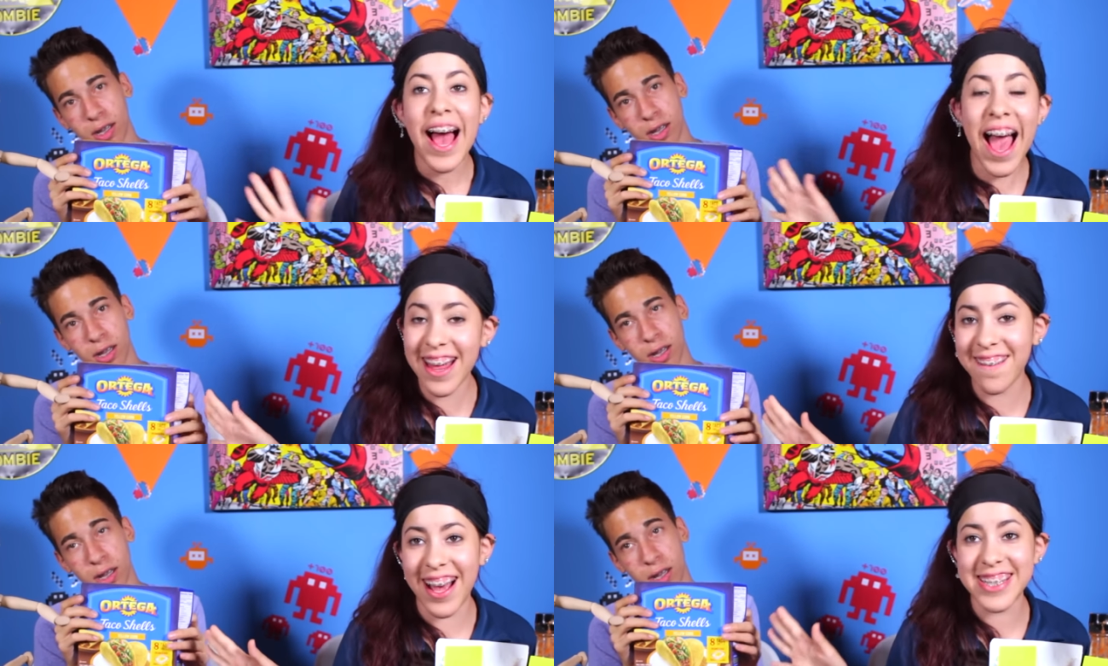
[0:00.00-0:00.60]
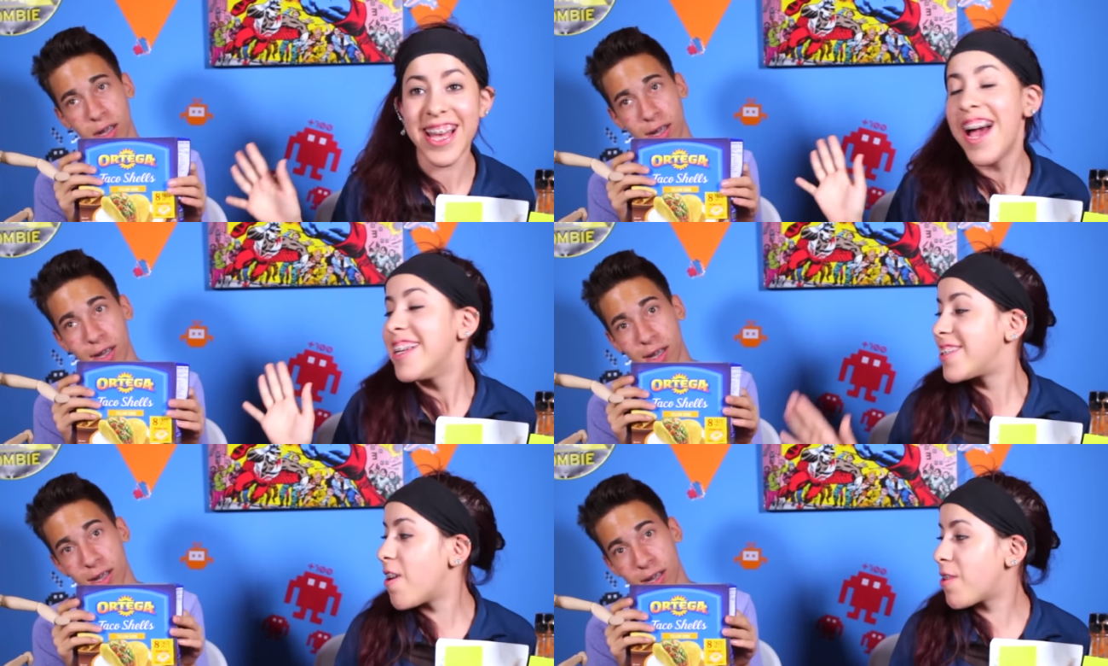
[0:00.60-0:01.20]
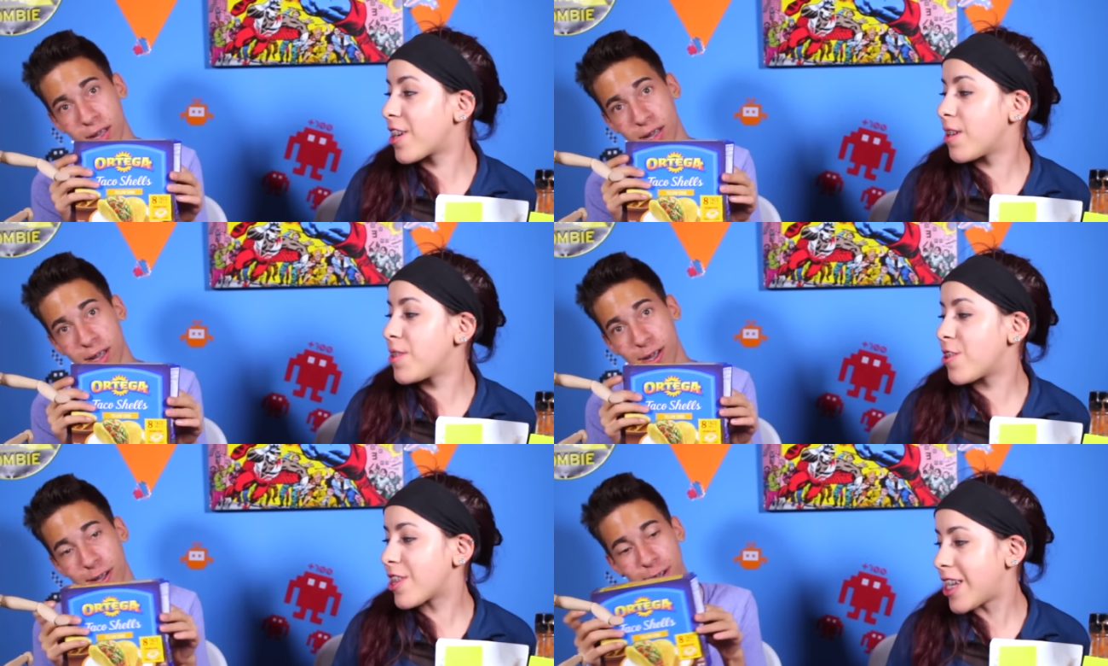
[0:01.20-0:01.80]
Speaker 1: Anyways, so we're
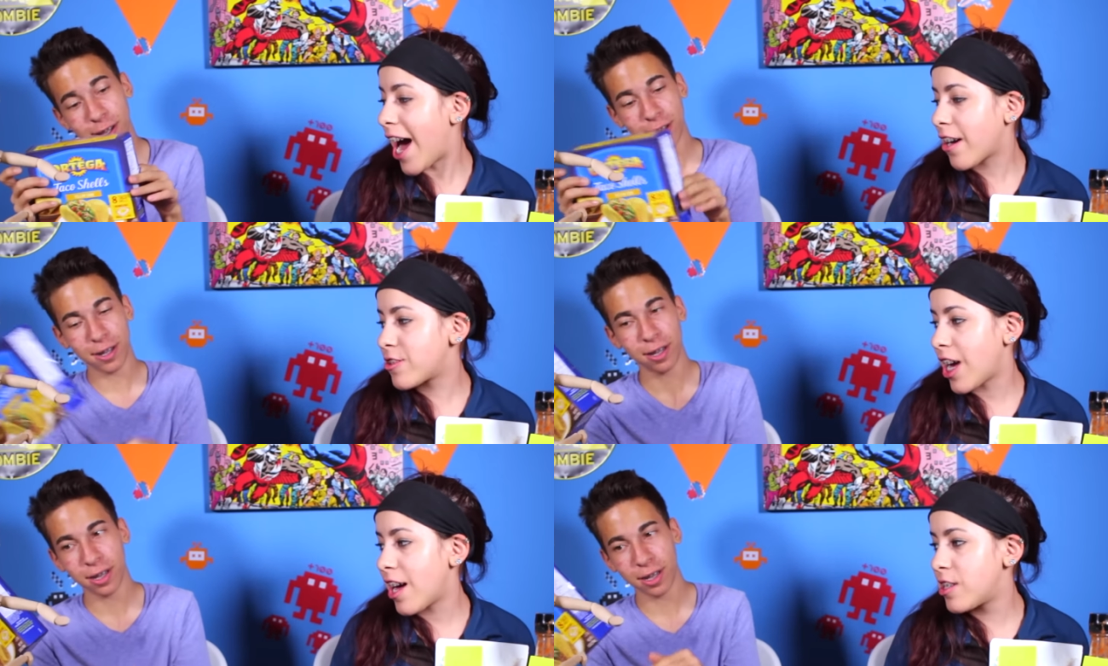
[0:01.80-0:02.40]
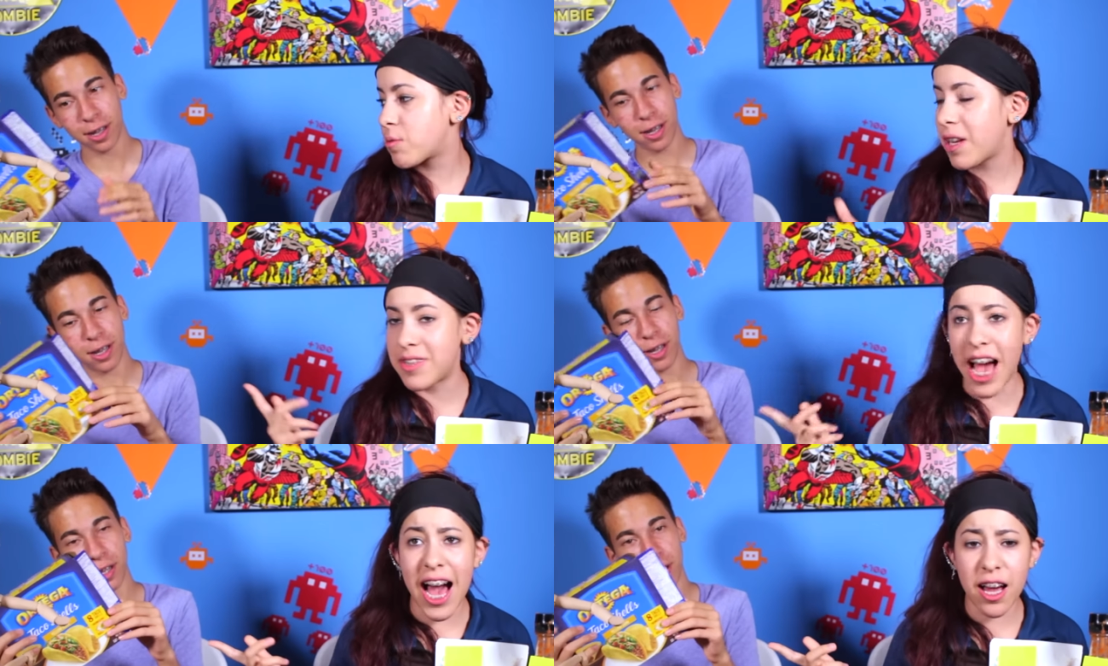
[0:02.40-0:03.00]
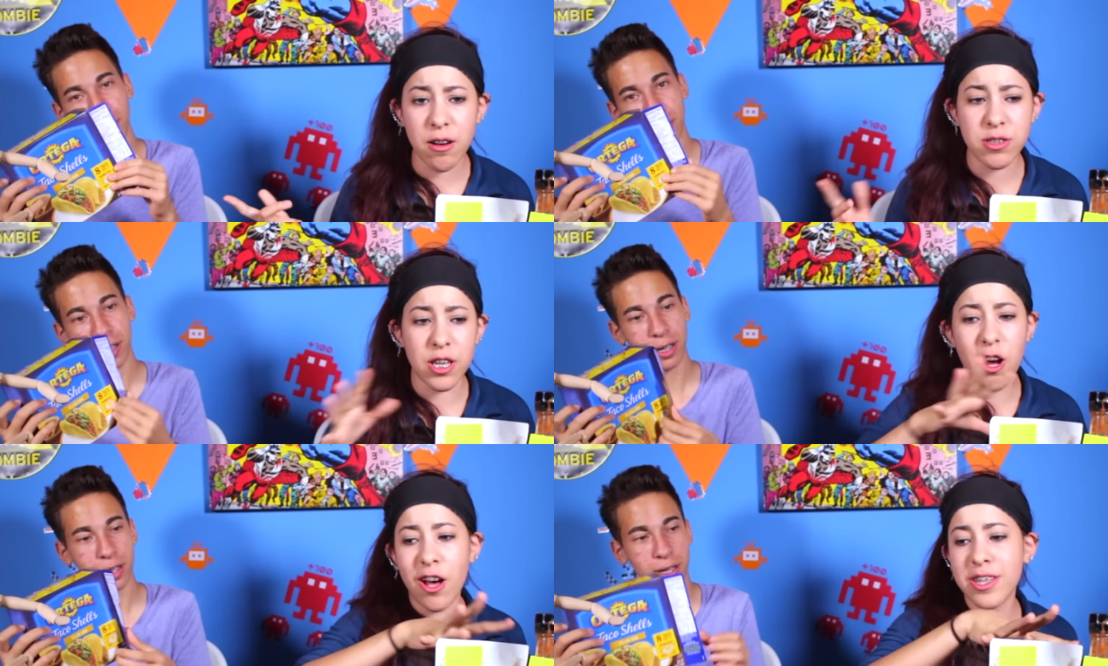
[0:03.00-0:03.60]
gonna be doing the taco challenge. We have tacos
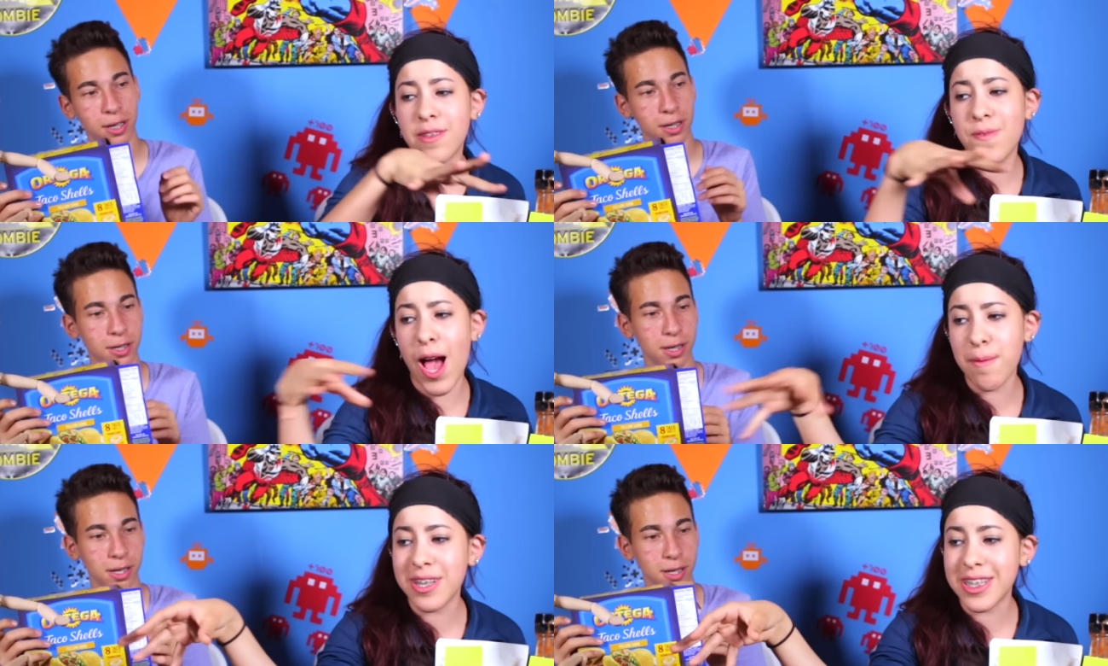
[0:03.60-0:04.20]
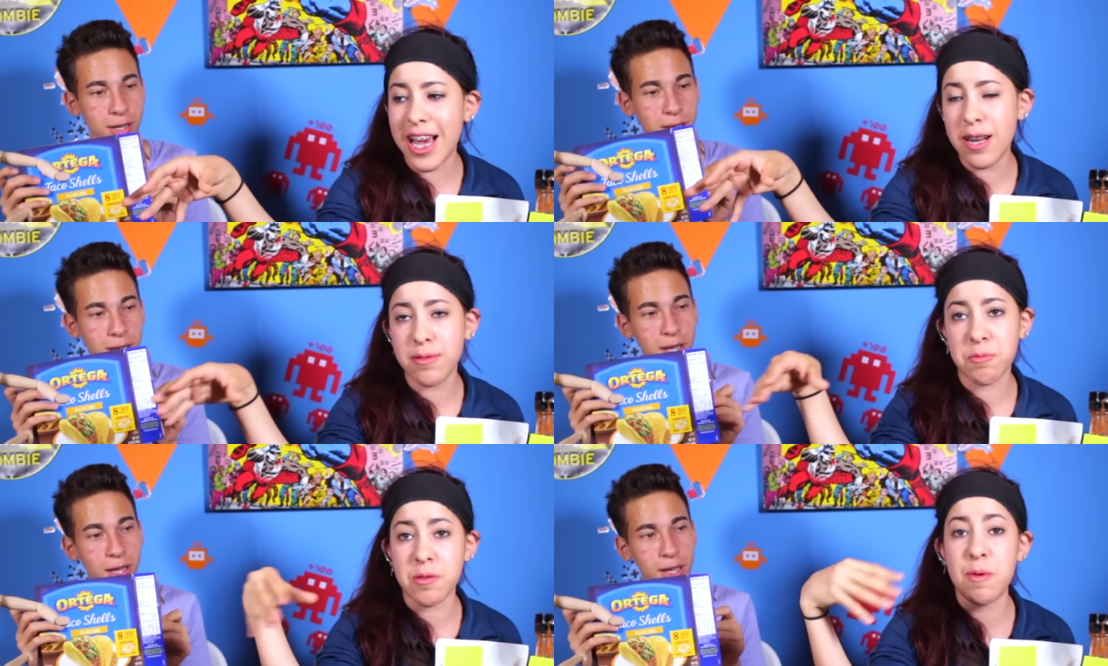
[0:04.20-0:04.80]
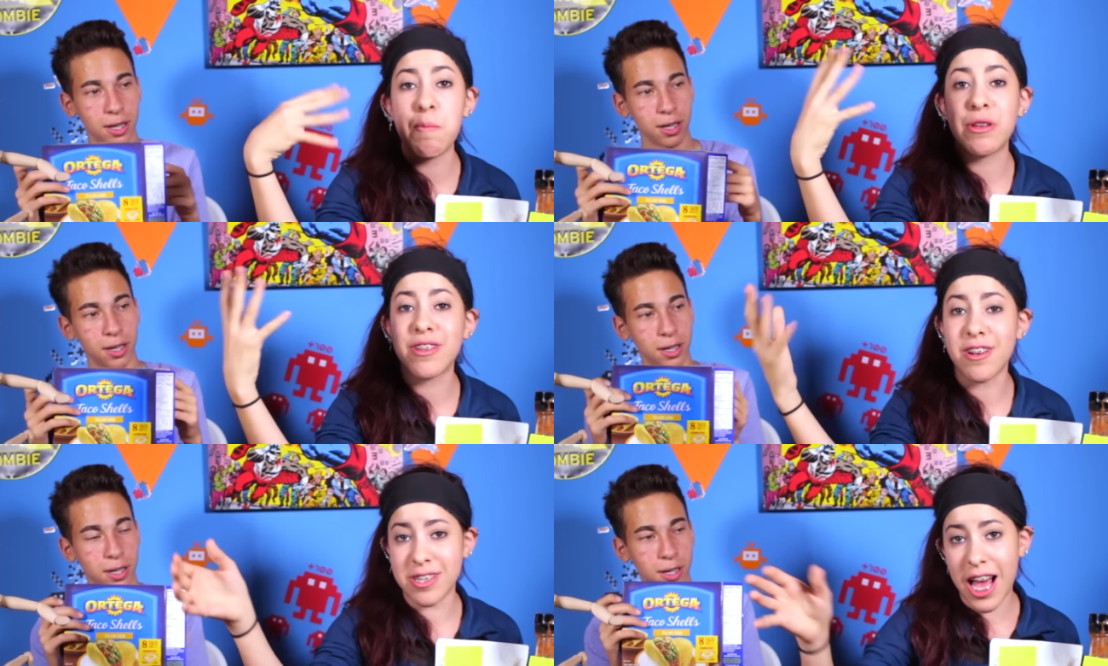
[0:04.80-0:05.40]
and all these fabulous items. We're gonna be
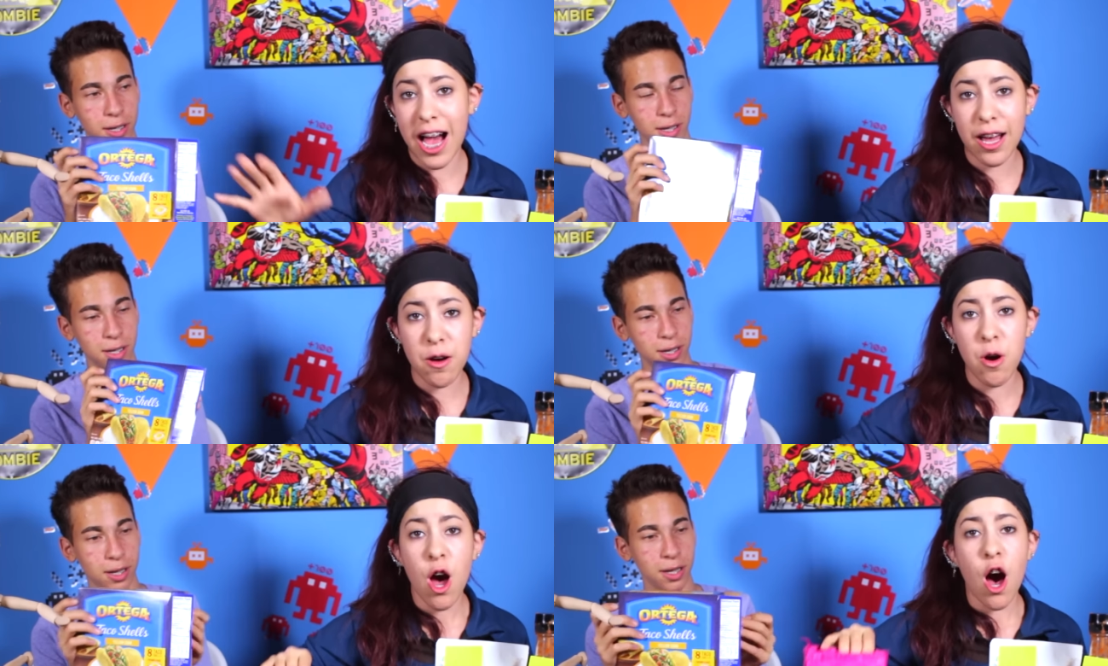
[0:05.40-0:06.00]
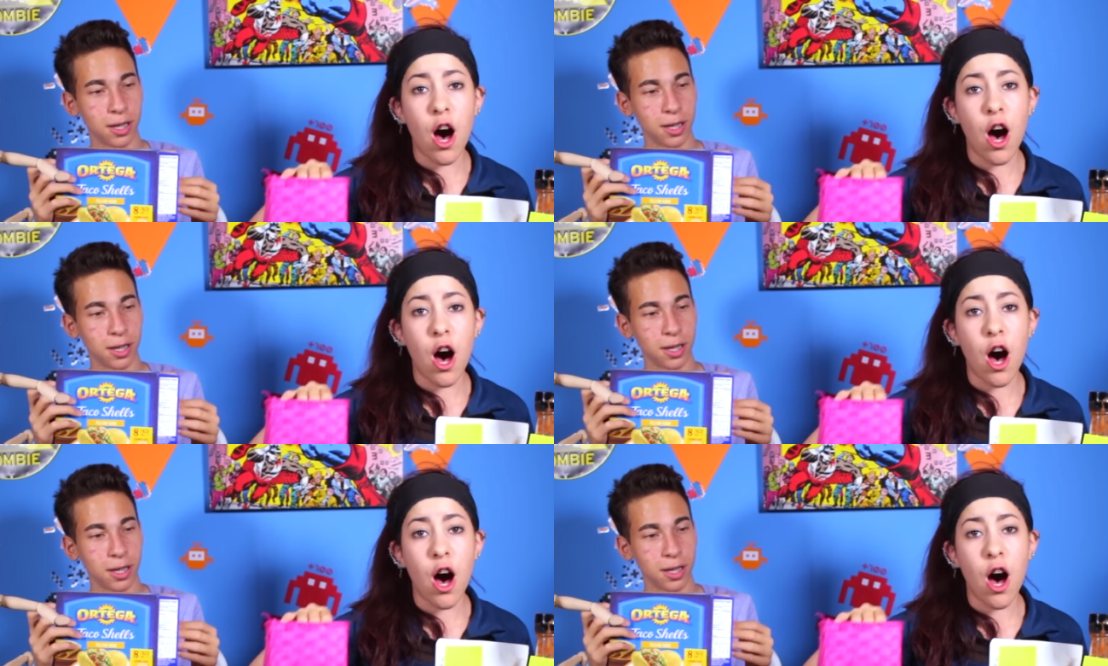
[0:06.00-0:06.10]
building our taco.